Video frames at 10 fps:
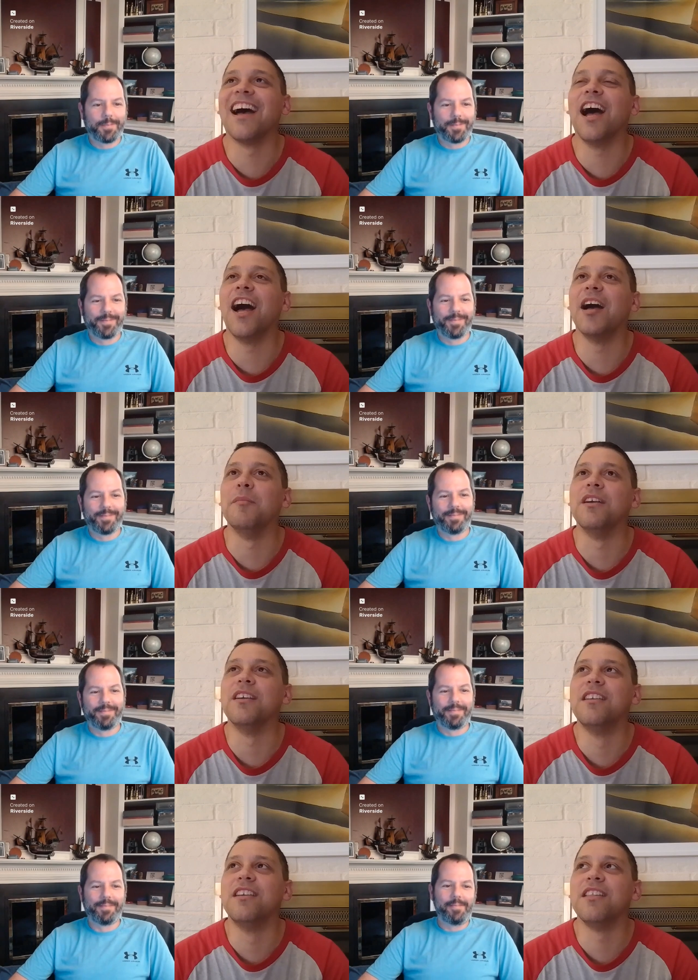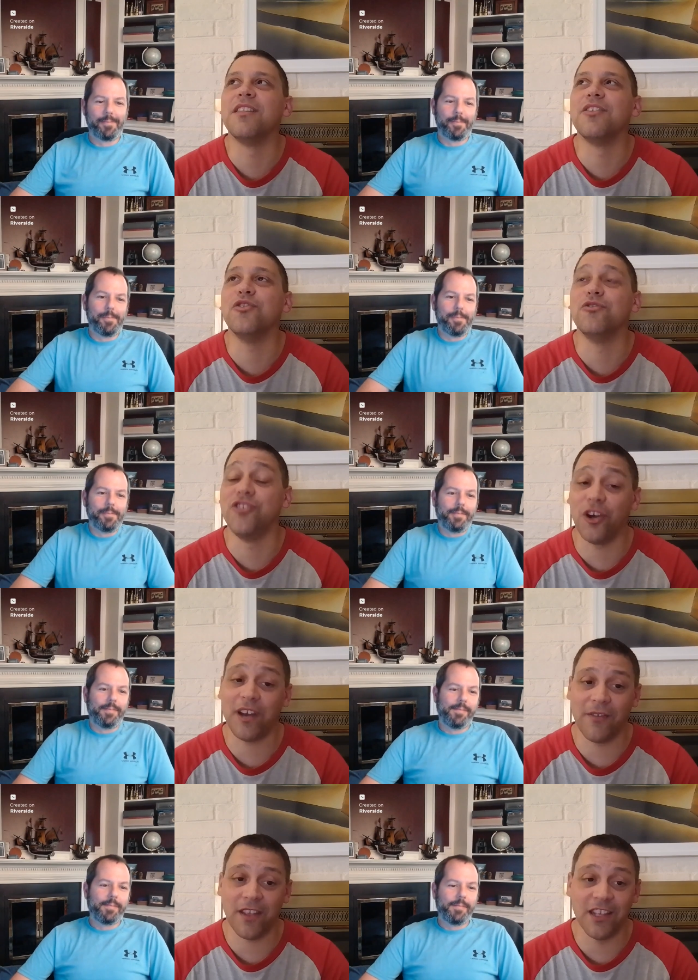Speaker 1: um, who
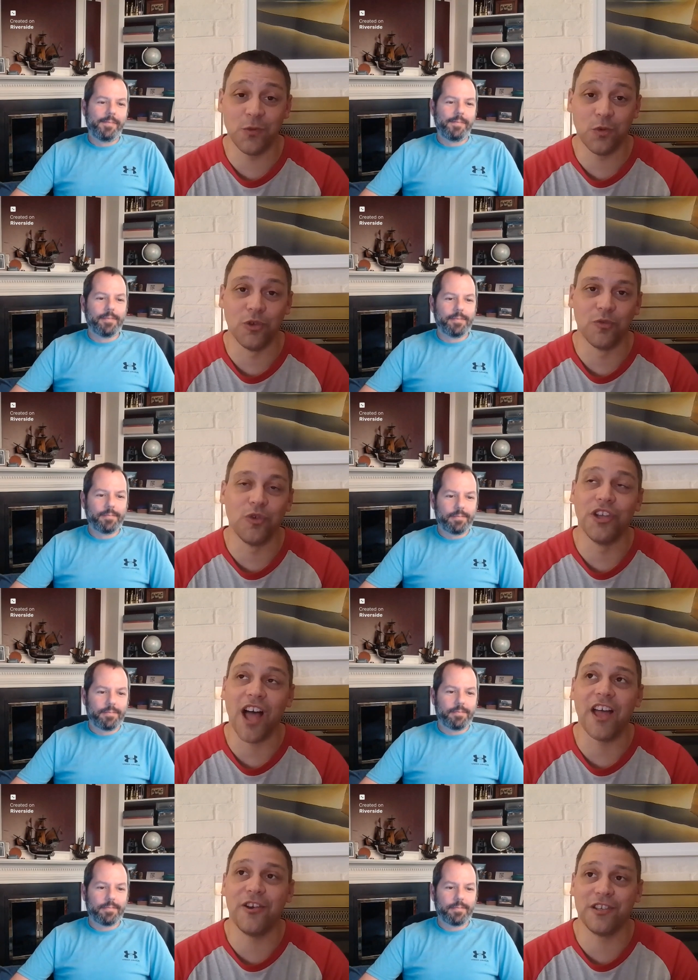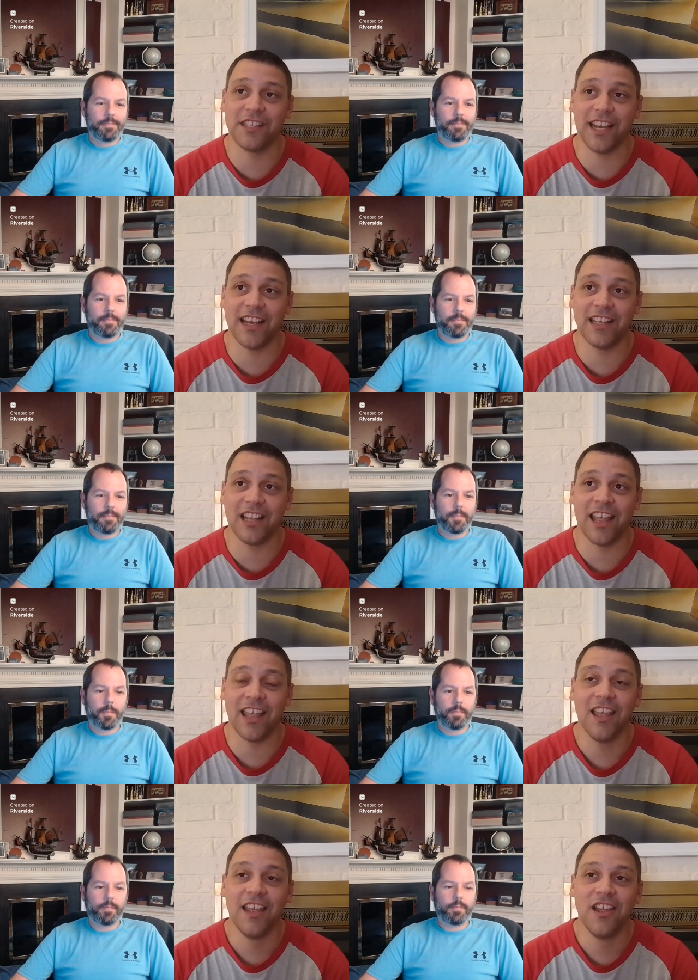don't have kids will will not understand
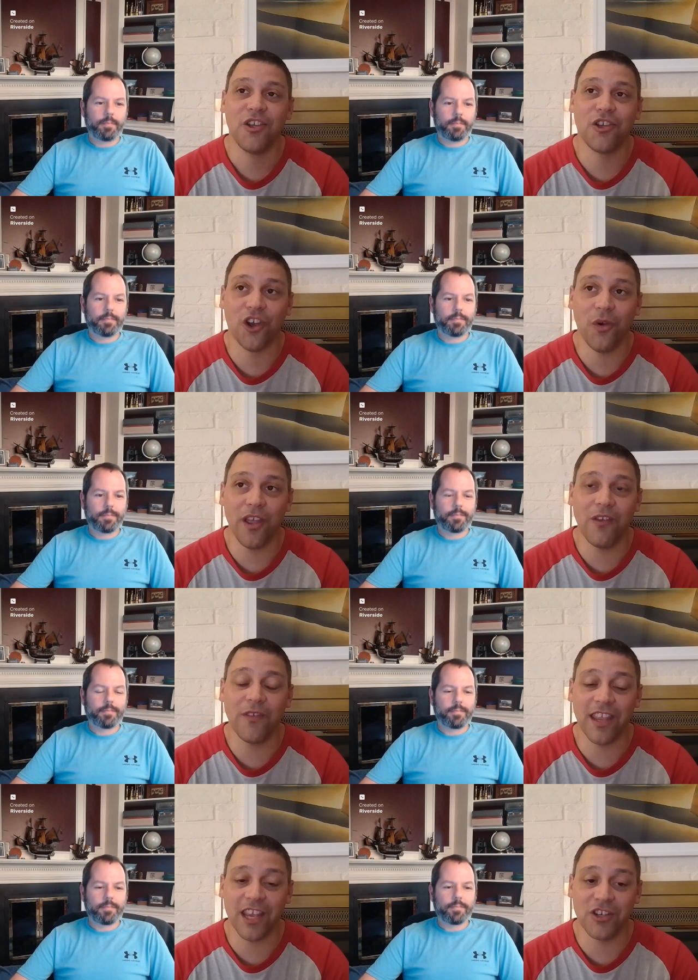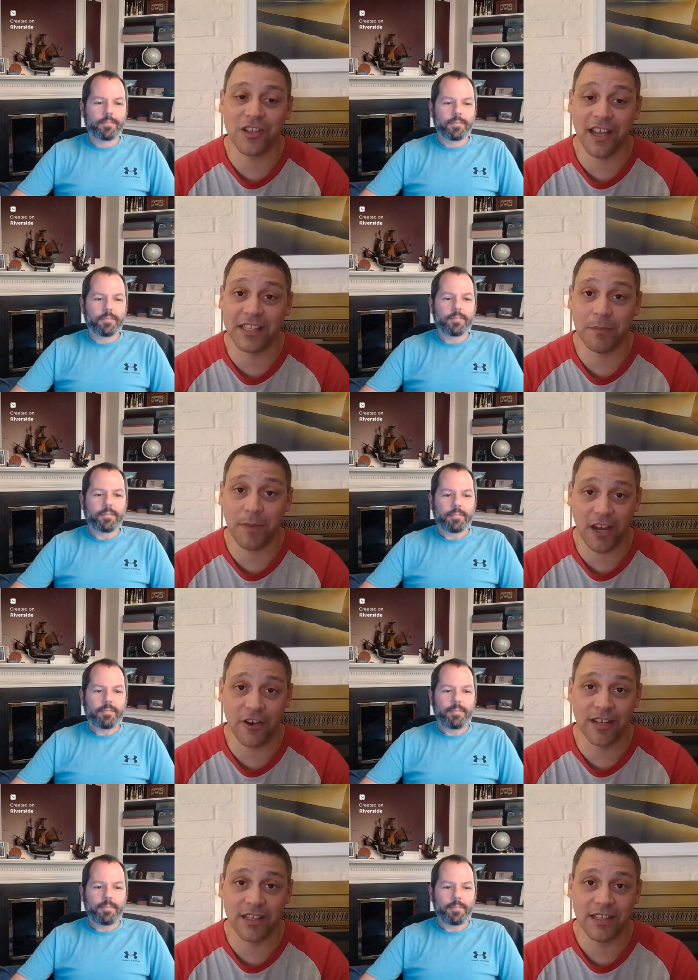like going on vacation as a
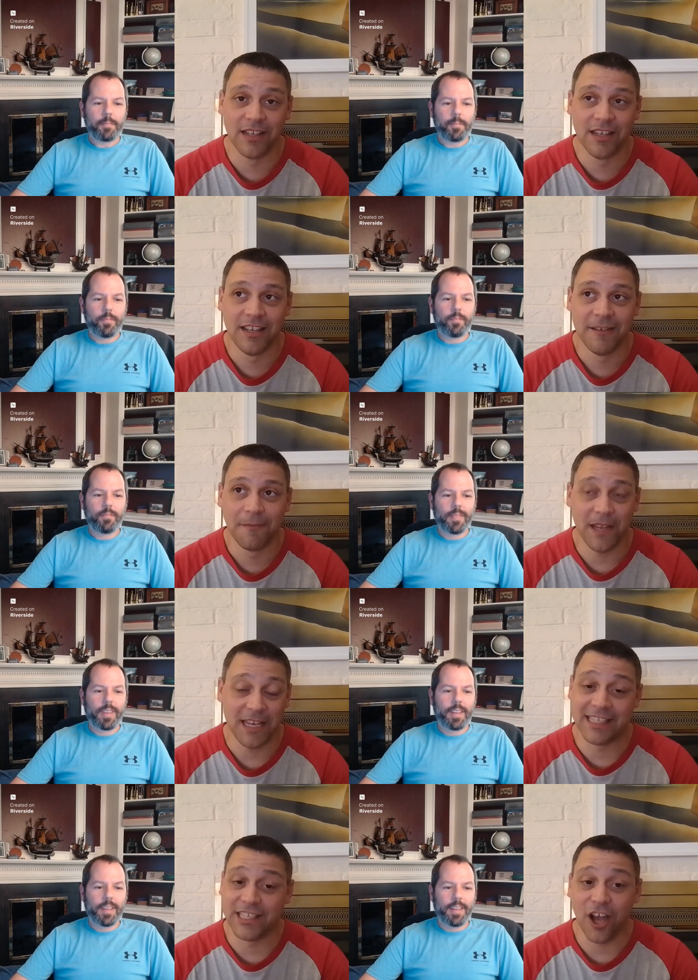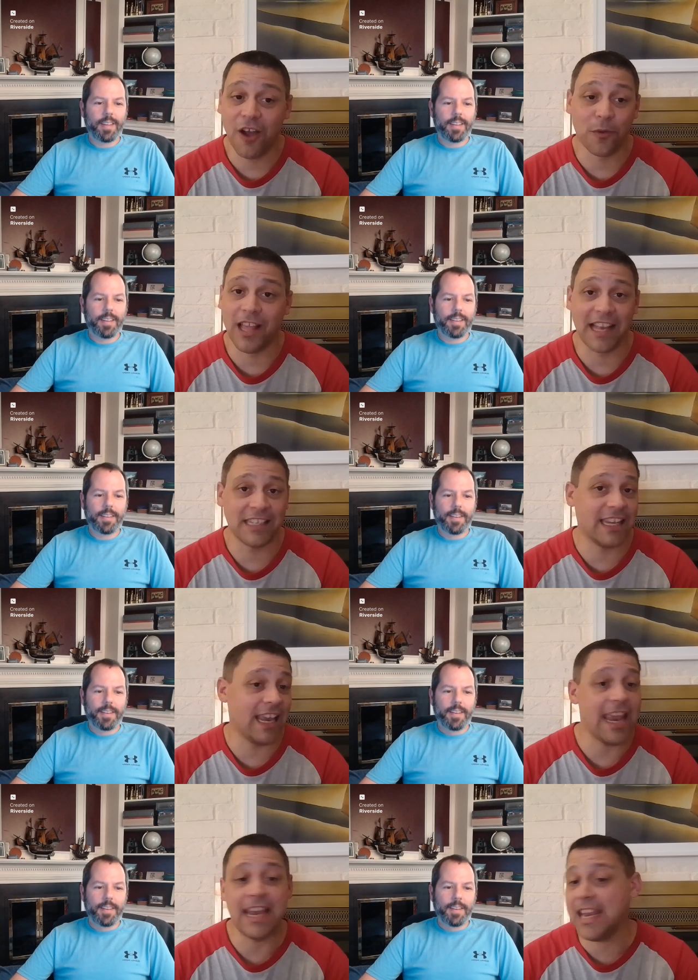parent is not
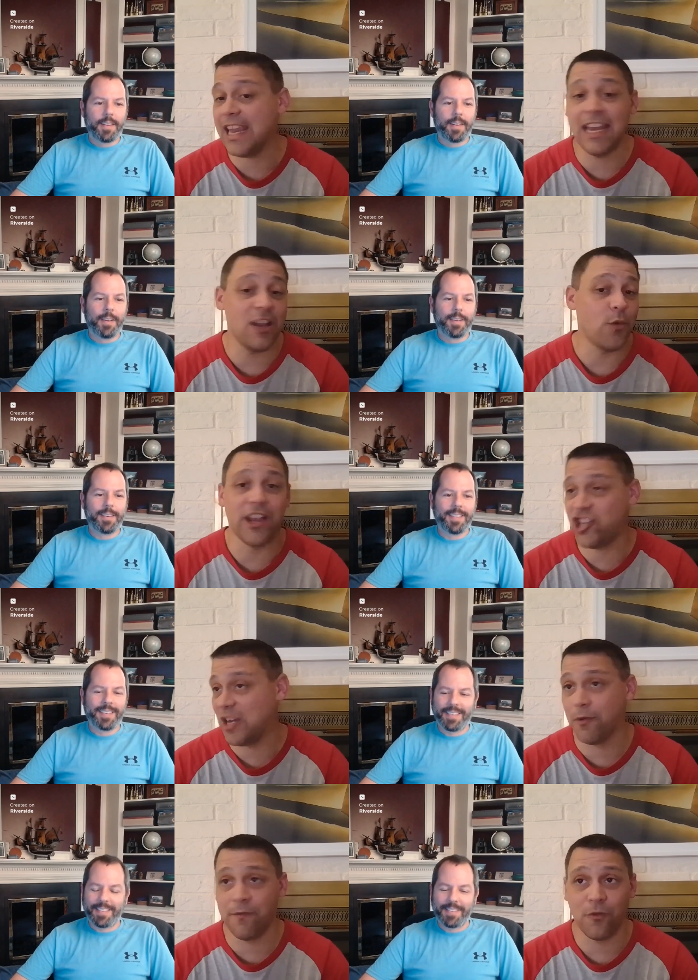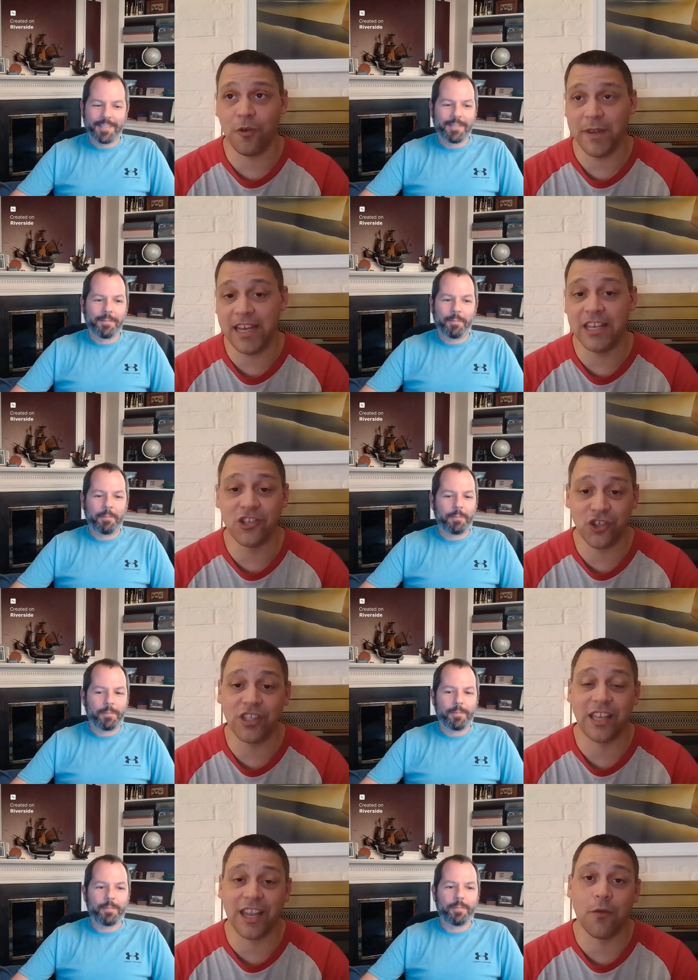relaxing in any way, shape, or form. It is
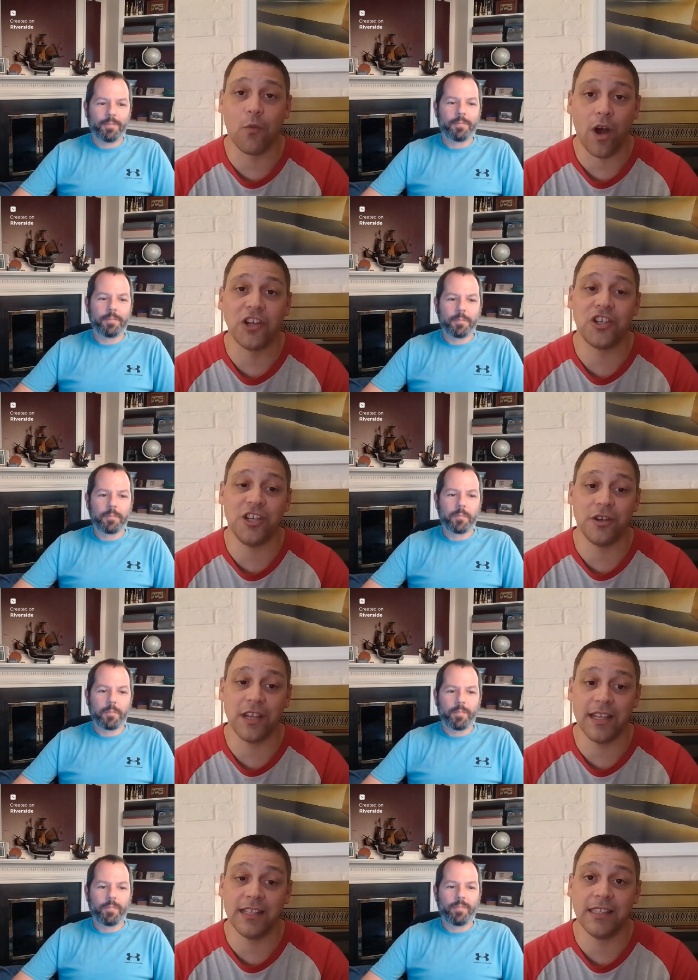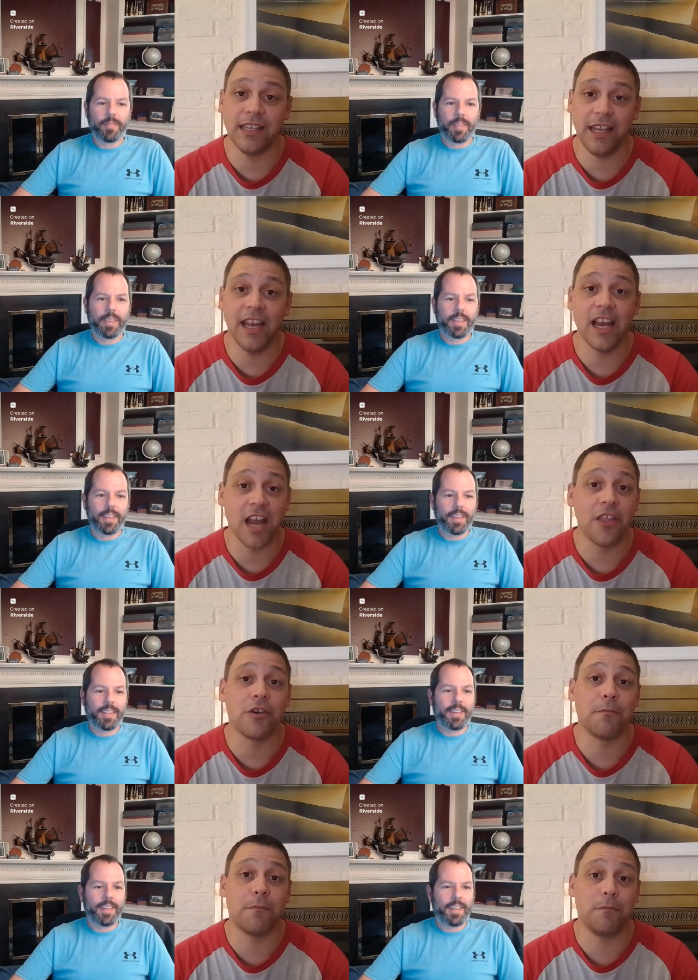just like watching your kids in
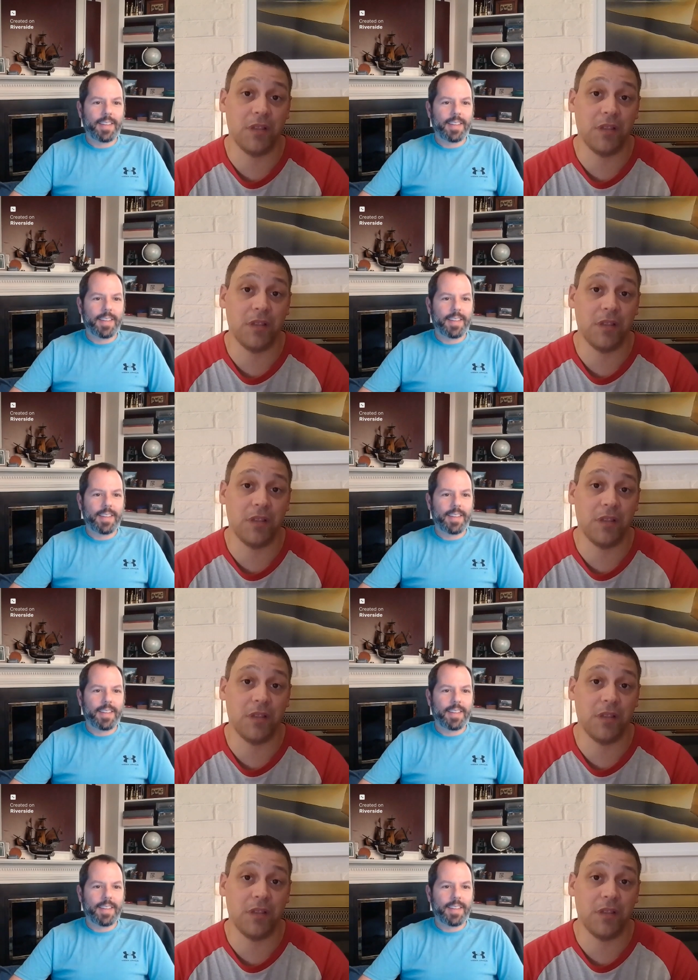another